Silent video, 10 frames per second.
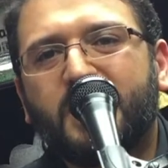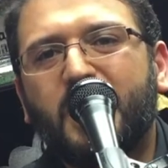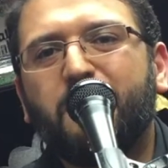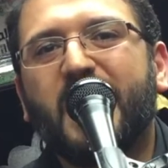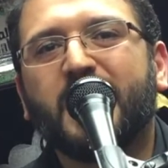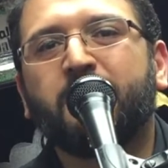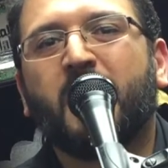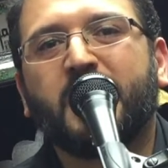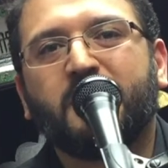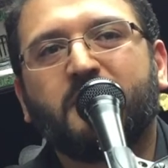Keep that in
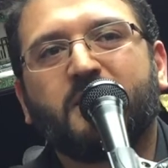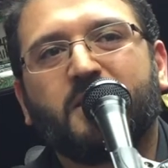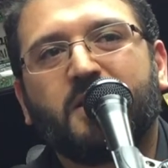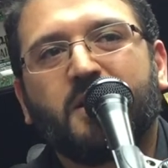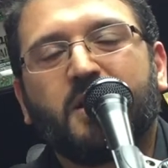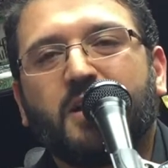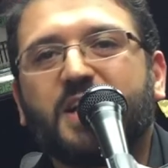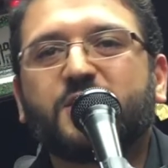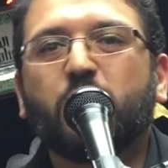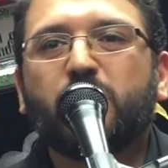mind.
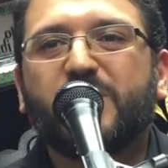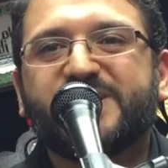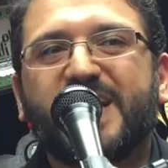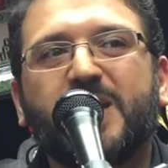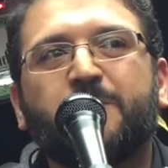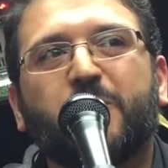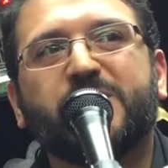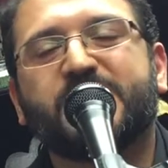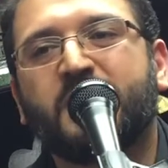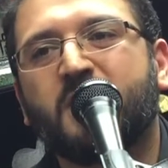Let's go to a second
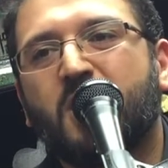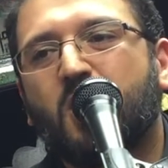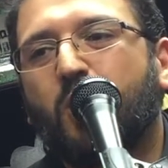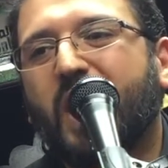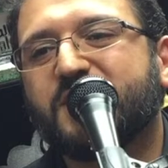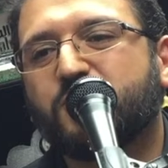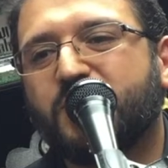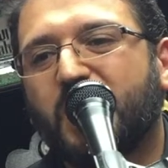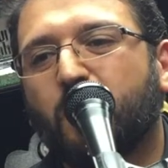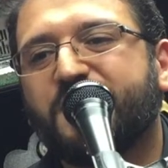person who has to
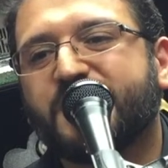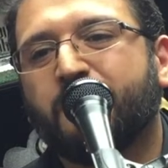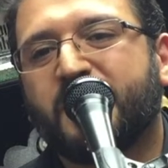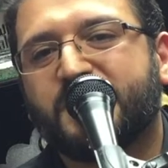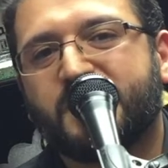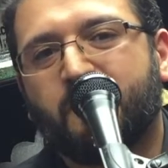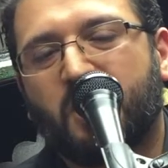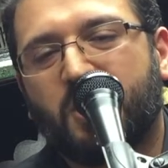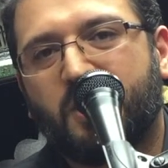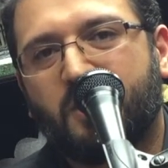deal with something
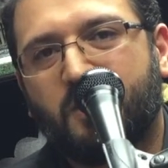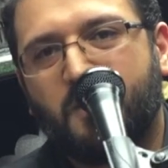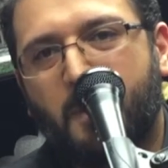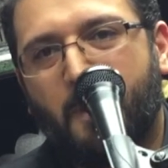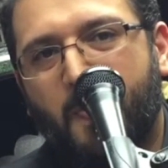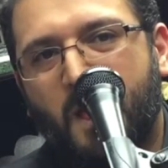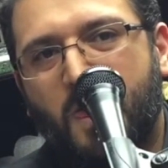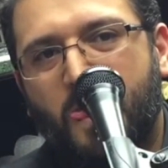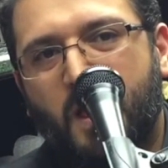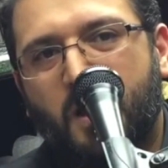similar.
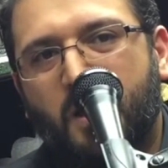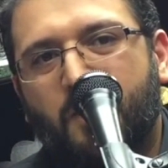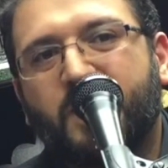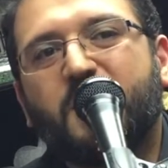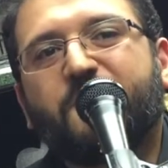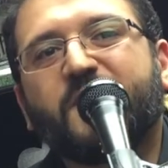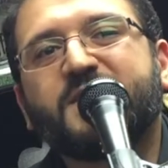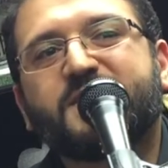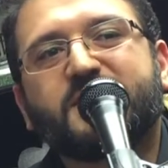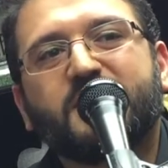The
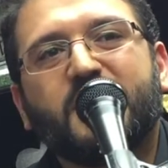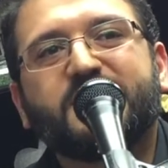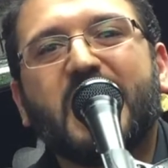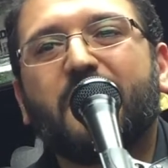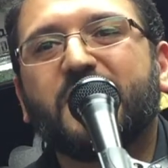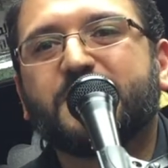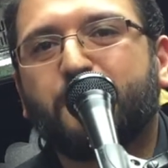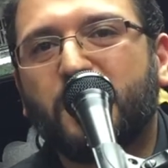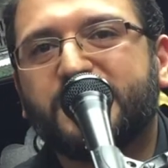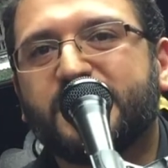difference is that this
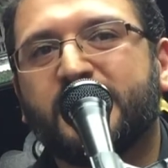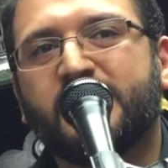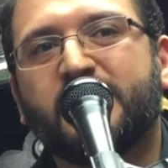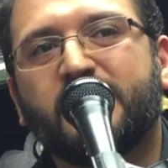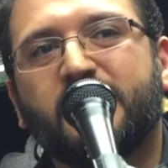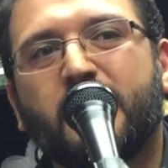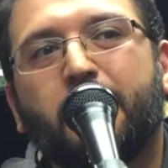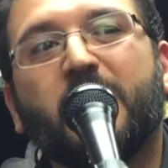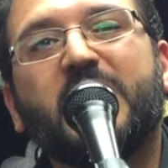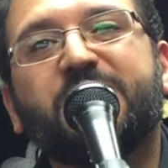person
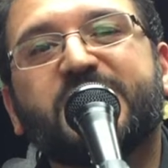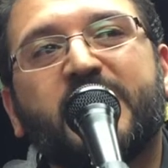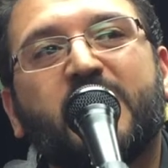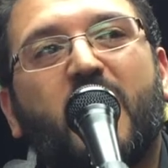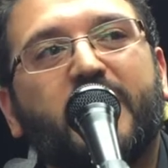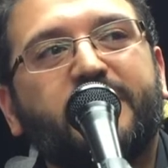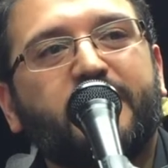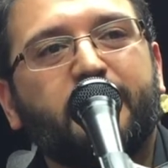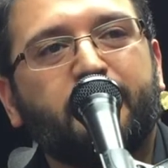believes in God.